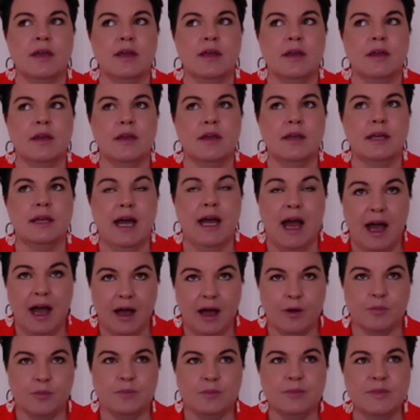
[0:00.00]

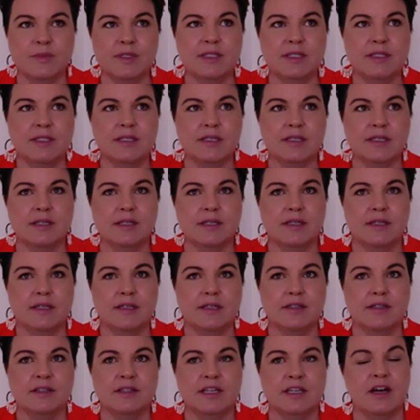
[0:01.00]
comes
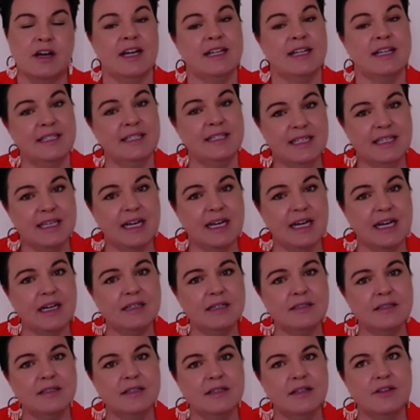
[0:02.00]
the idea
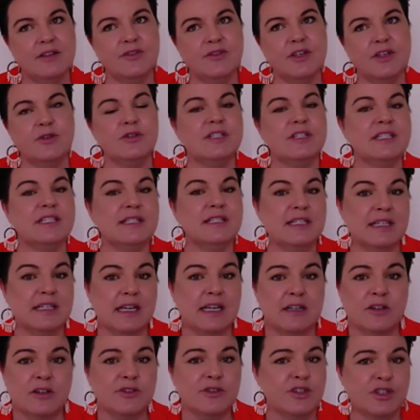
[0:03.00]
that autistic
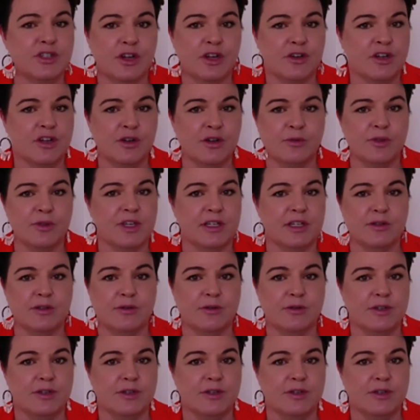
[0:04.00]
adults don't know what they're talking